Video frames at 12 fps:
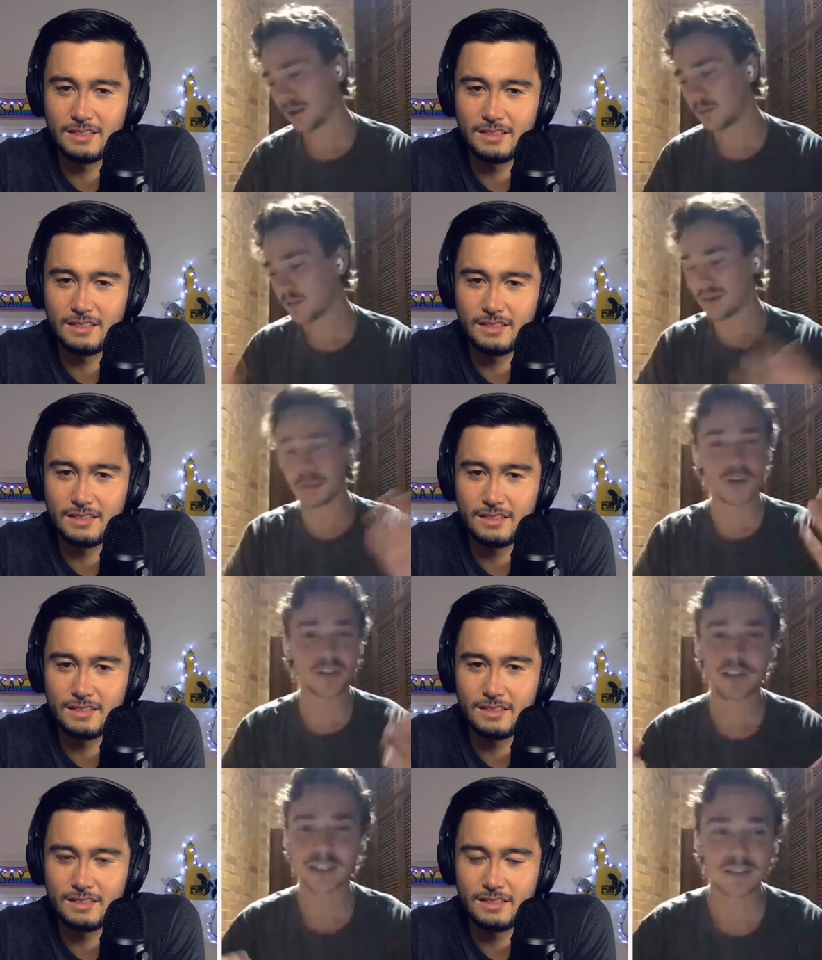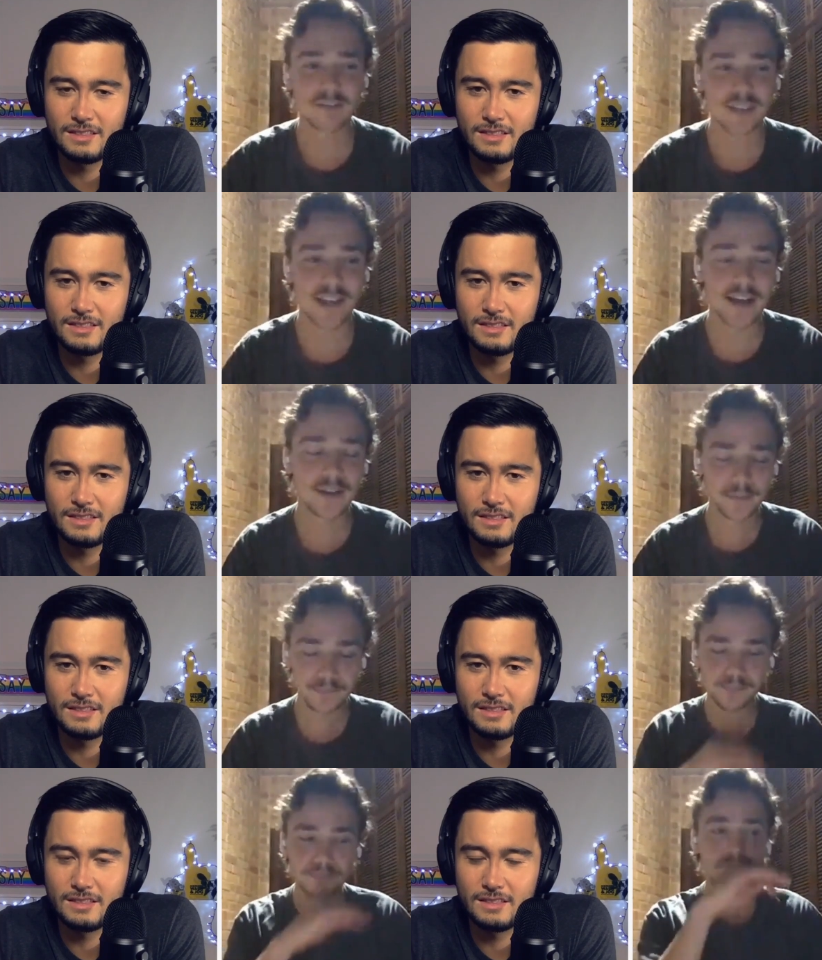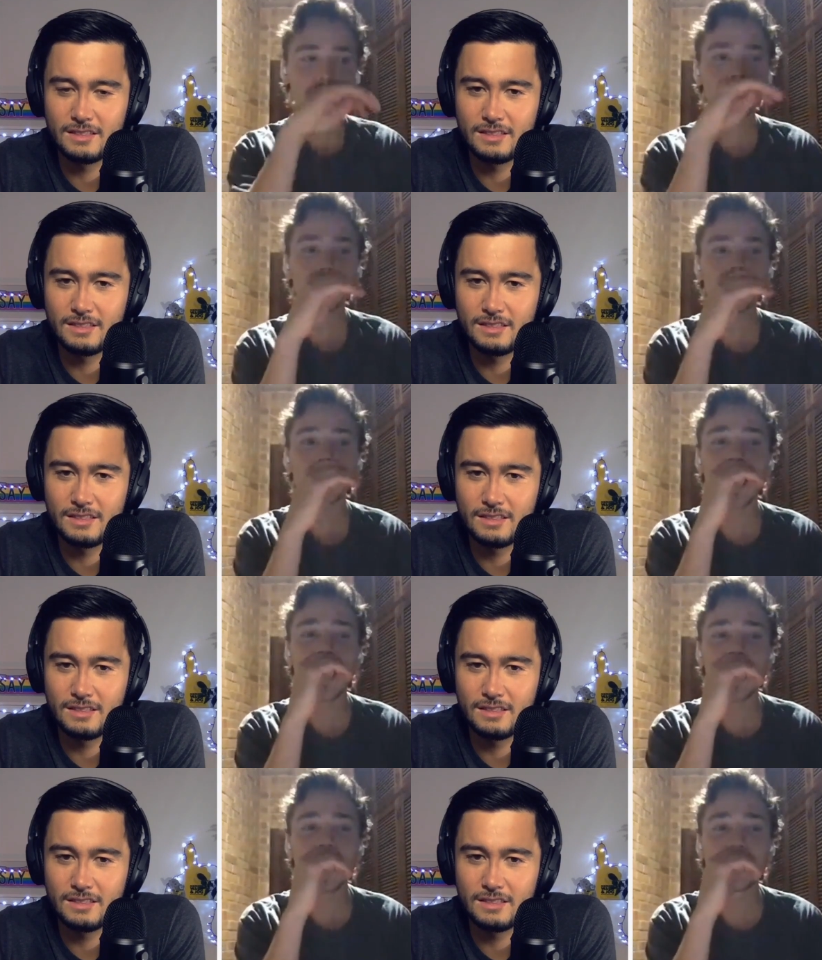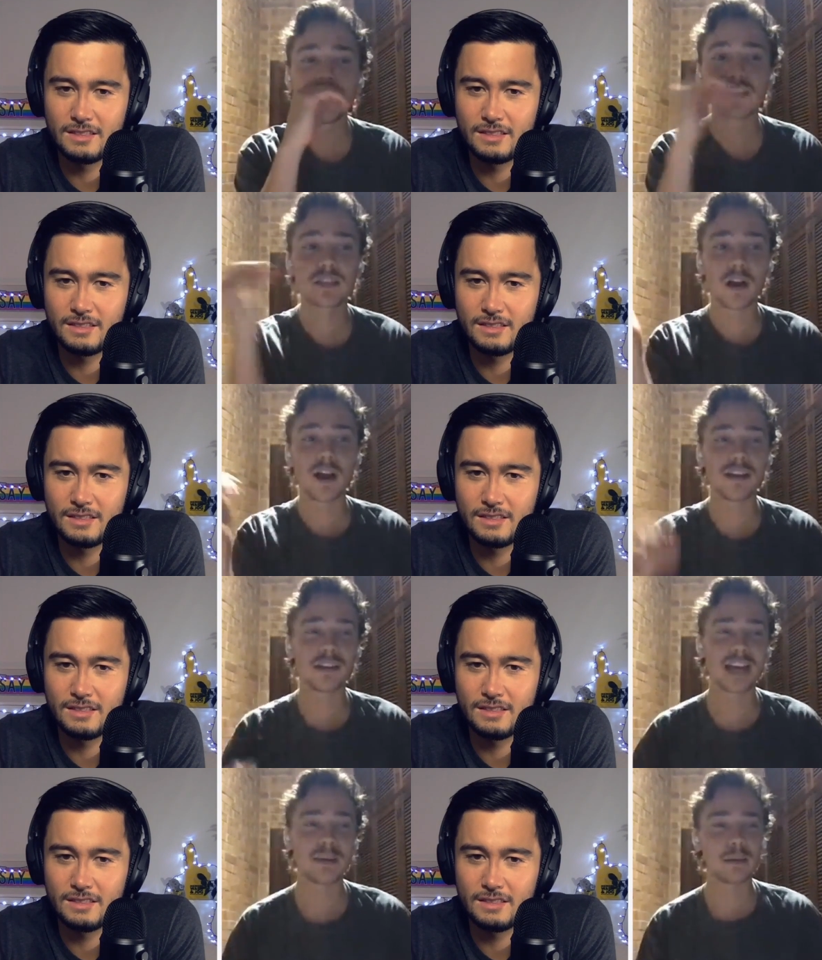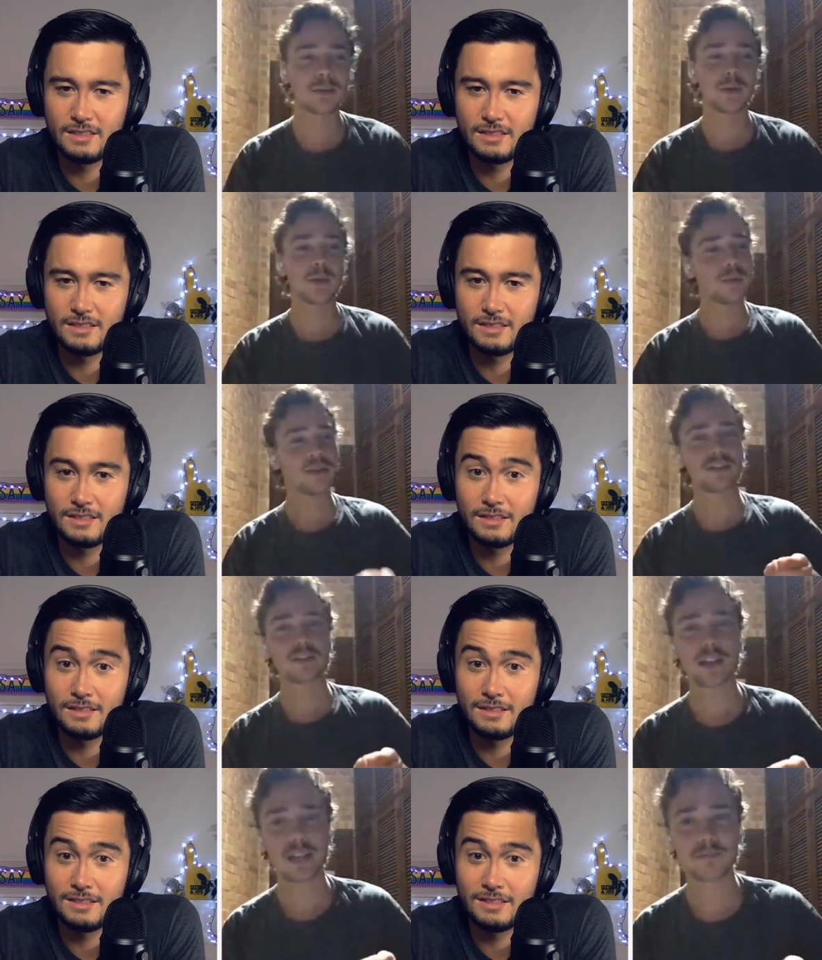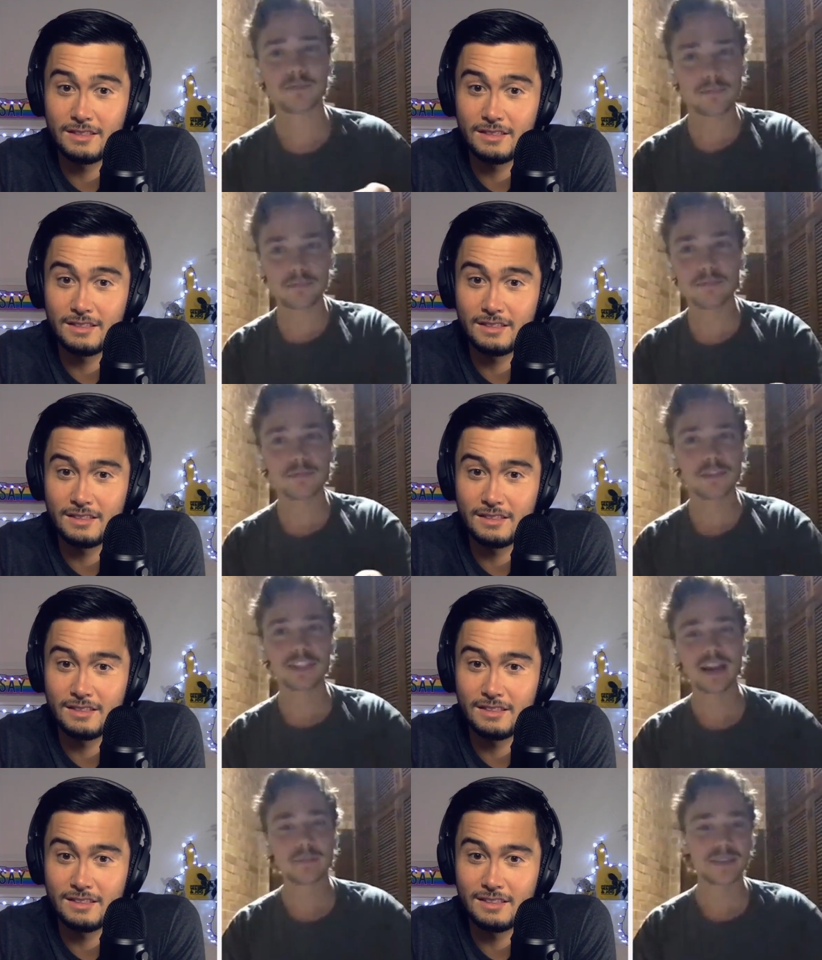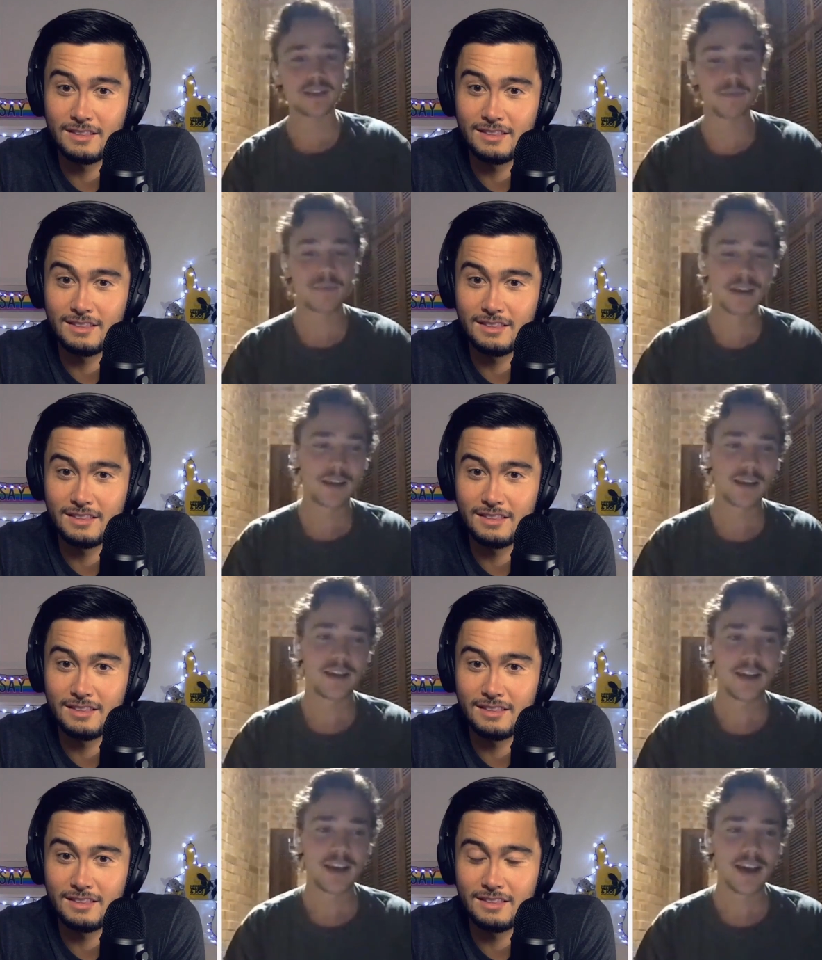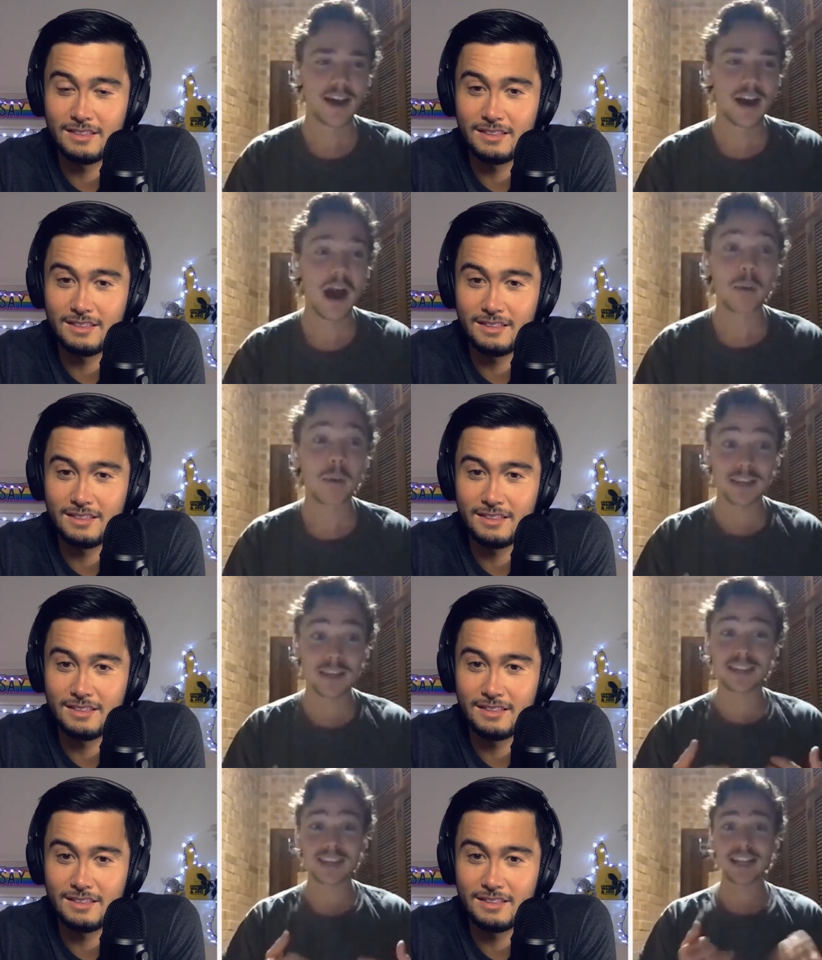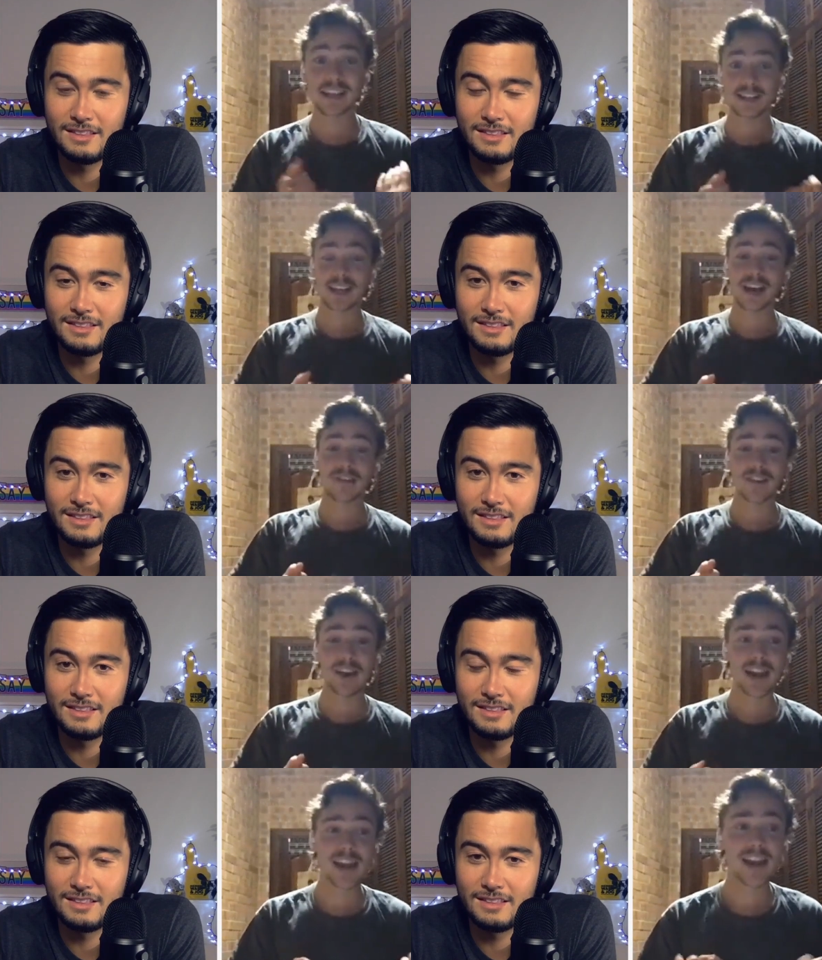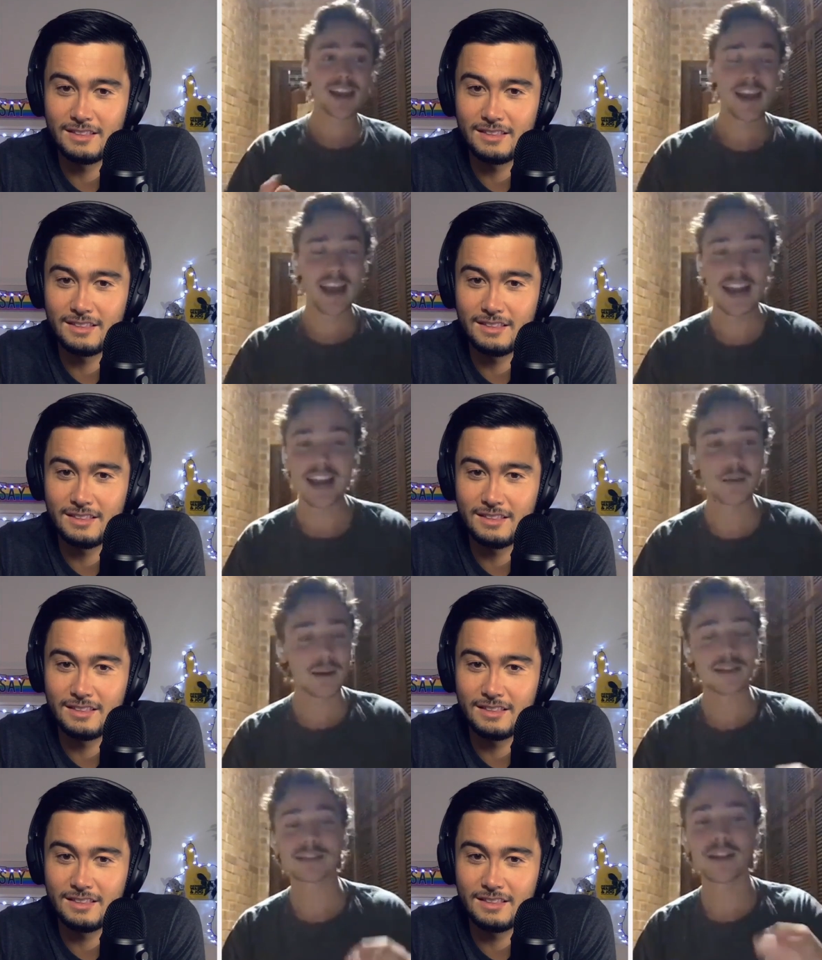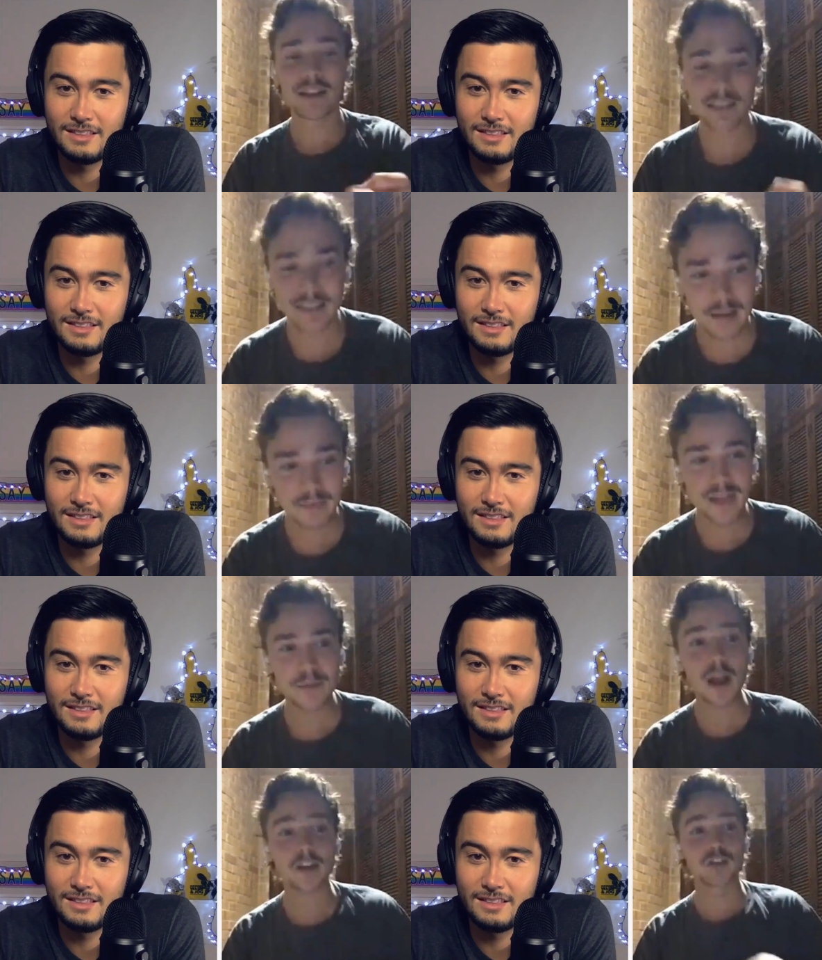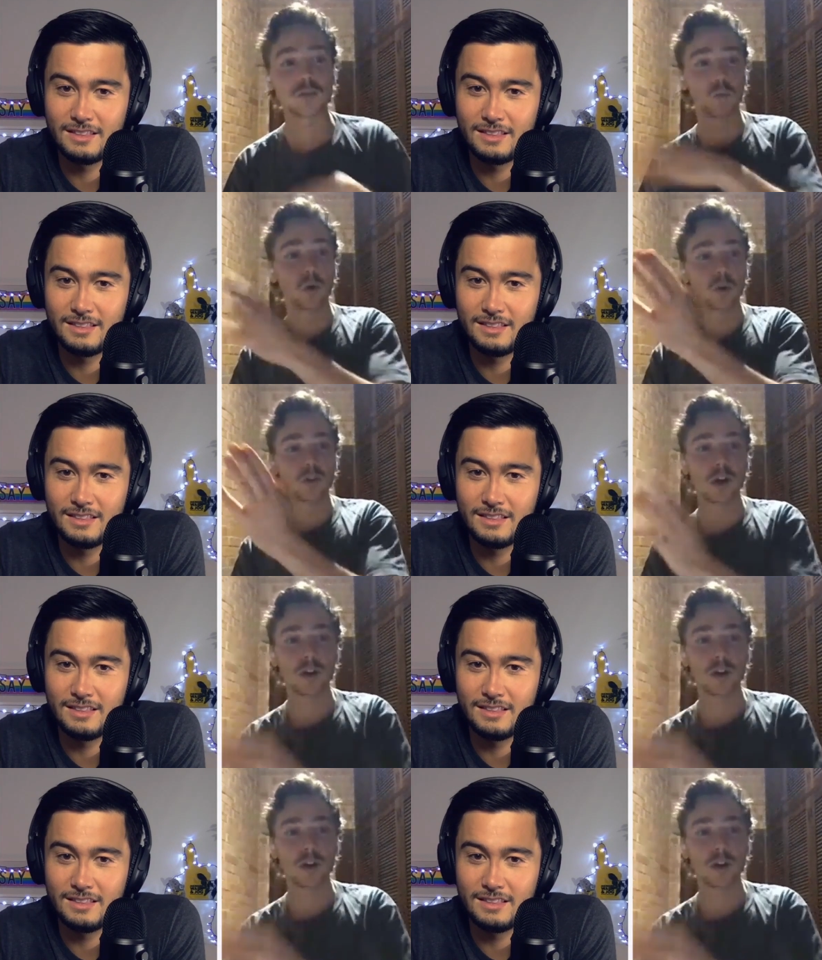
Speaker 1: somebody that lived there, and this guy just came up to him and just like stabbed him. I was like sitting at the cafe, and anyway, this guy stabbed him and just walked